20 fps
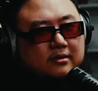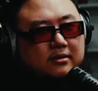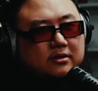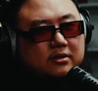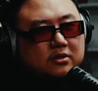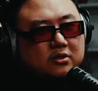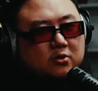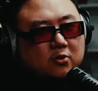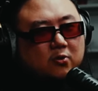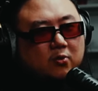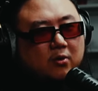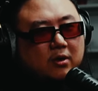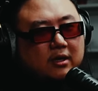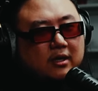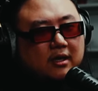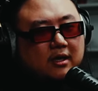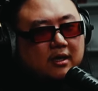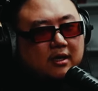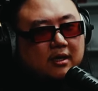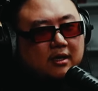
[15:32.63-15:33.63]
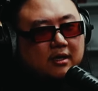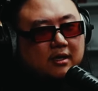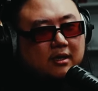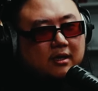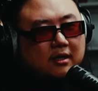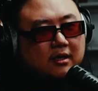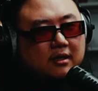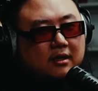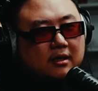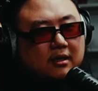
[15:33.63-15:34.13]

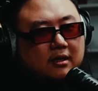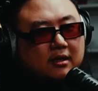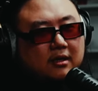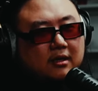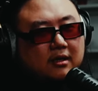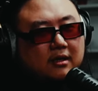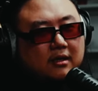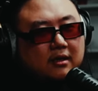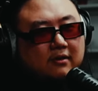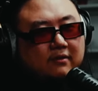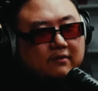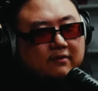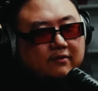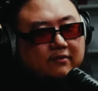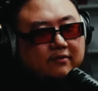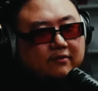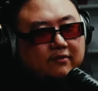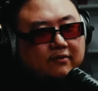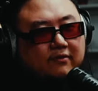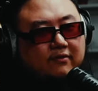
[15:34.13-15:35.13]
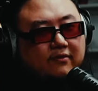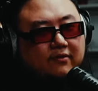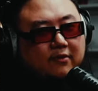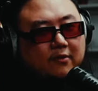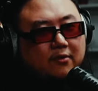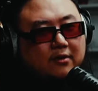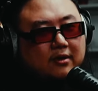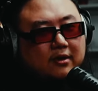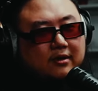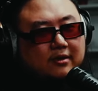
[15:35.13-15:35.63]

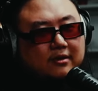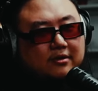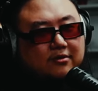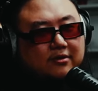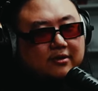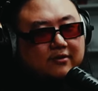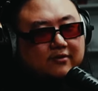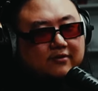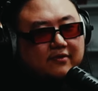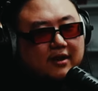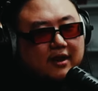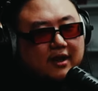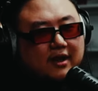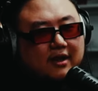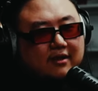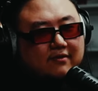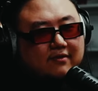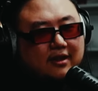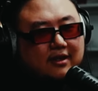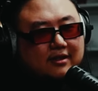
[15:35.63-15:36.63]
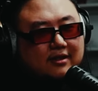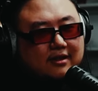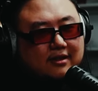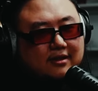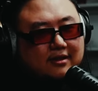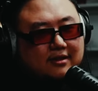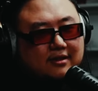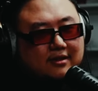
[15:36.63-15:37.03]
24 and a 35, and then.